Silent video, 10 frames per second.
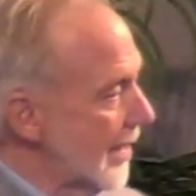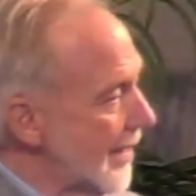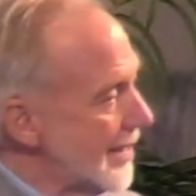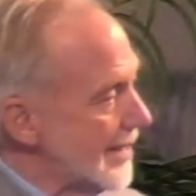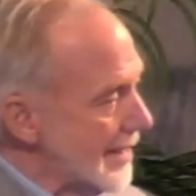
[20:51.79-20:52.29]

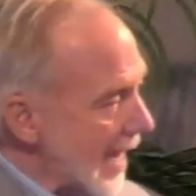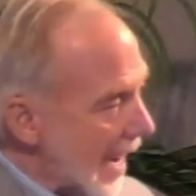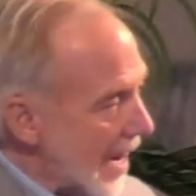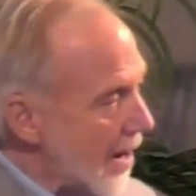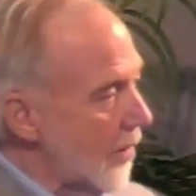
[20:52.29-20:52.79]
The
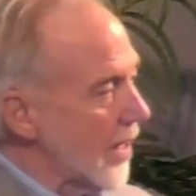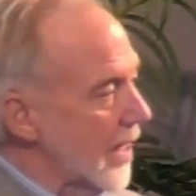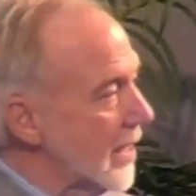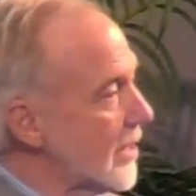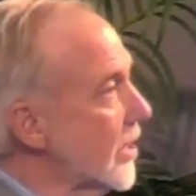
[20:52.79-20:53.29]
Tao
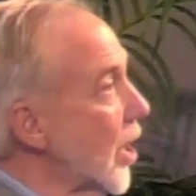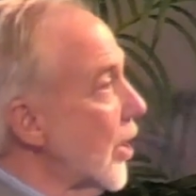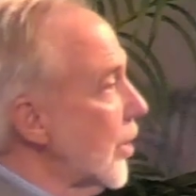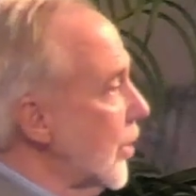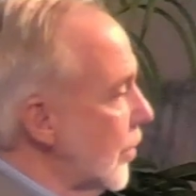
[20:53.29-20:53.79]
is
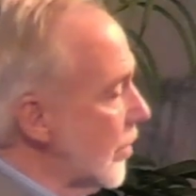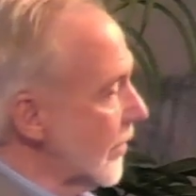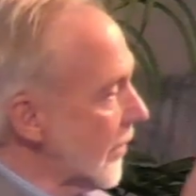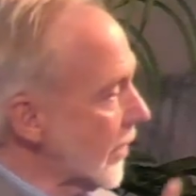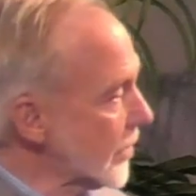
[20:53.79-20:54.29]

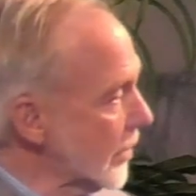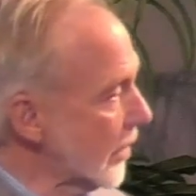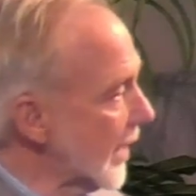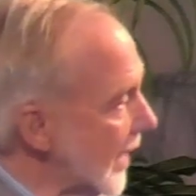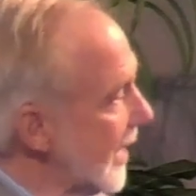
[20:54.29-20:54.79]

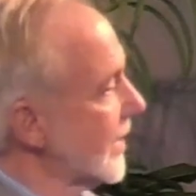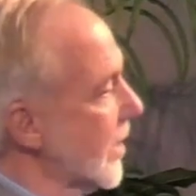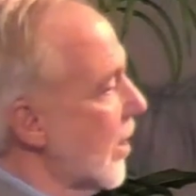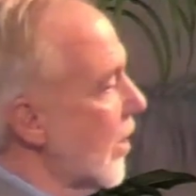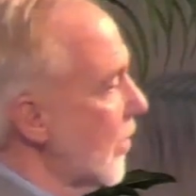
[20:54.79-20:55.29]
universal. It
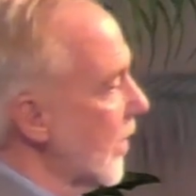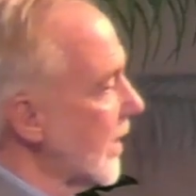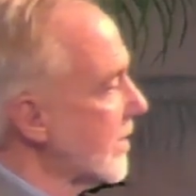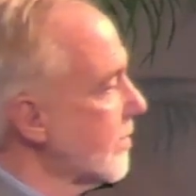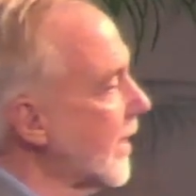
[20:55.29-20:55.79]
has
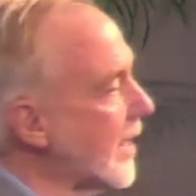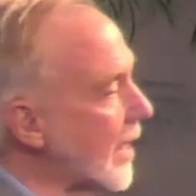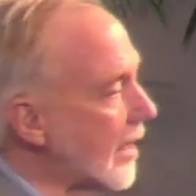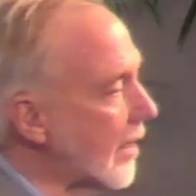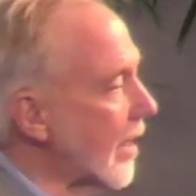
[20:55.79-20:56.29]
always been
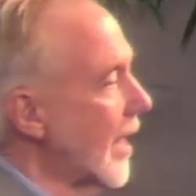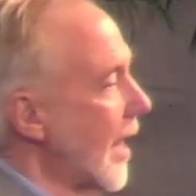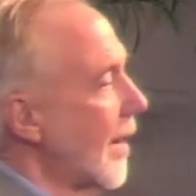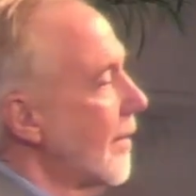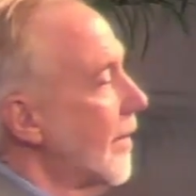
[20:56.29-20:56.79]
here,
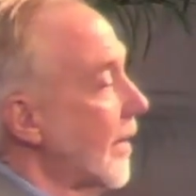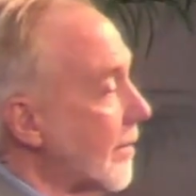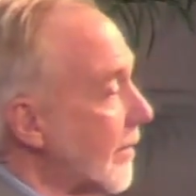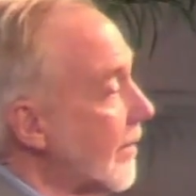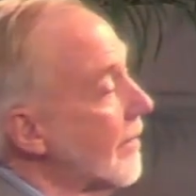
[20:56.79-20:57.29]

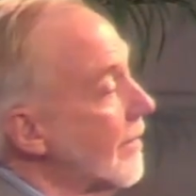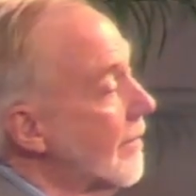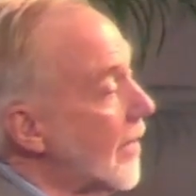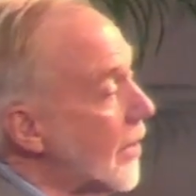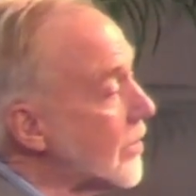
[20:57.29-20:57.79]
but
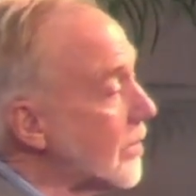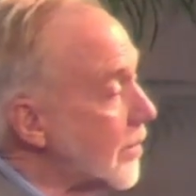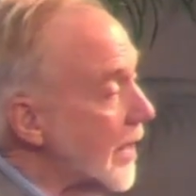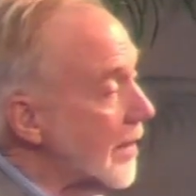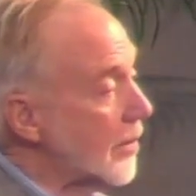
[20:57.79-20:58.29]

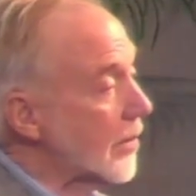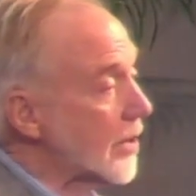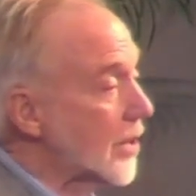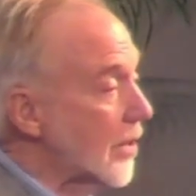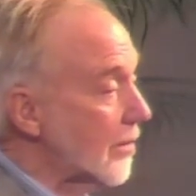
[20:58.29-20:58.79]
most people
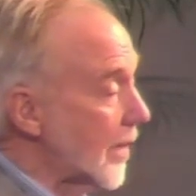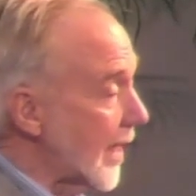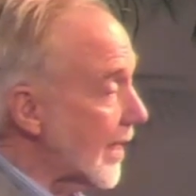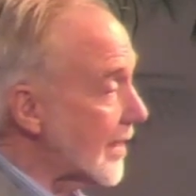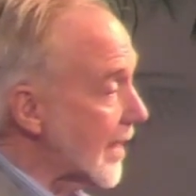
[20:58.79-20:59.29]
don't
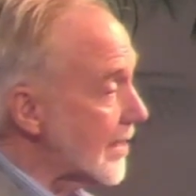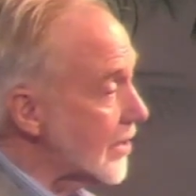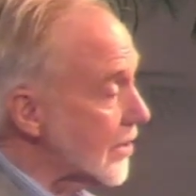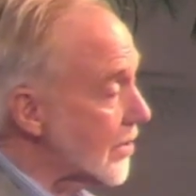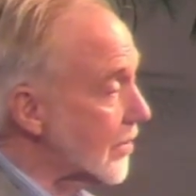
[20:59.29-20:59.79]
pay
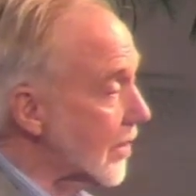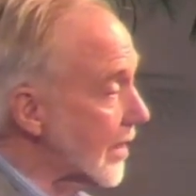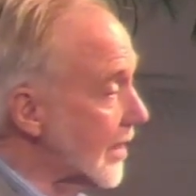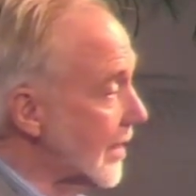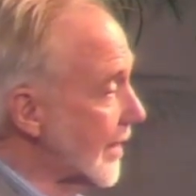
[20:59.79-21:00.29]
attention to
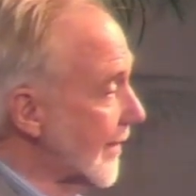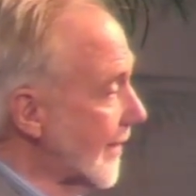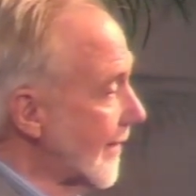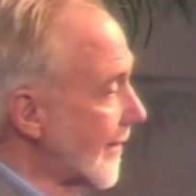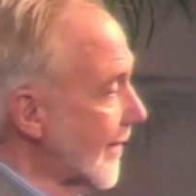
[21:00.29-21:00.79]
it.
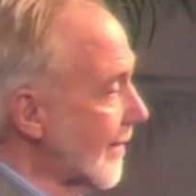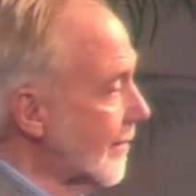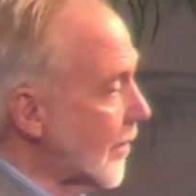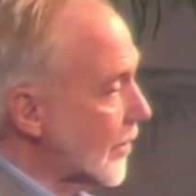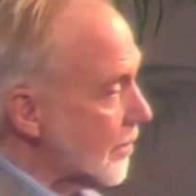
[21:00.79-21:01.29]

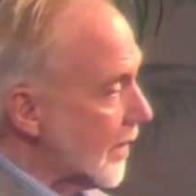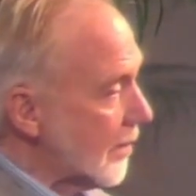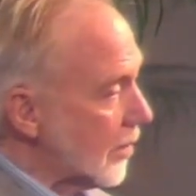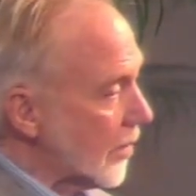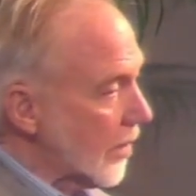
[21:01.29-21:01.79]
Most
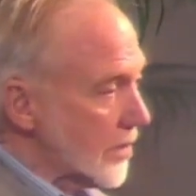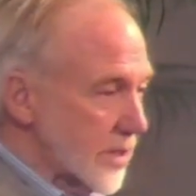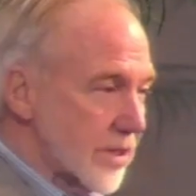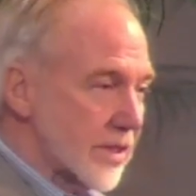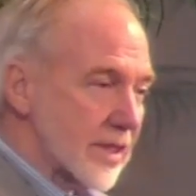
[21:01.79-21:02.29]
people are
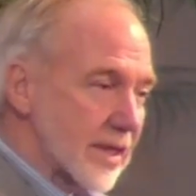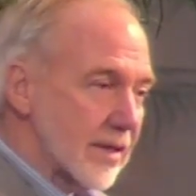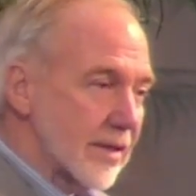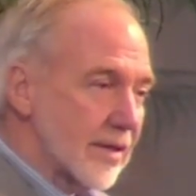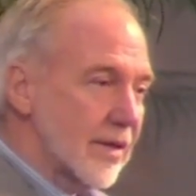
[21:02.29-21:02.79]

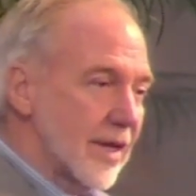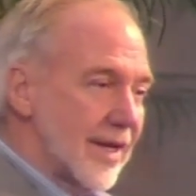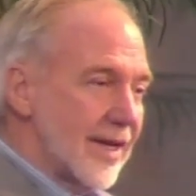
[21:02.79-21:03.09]
still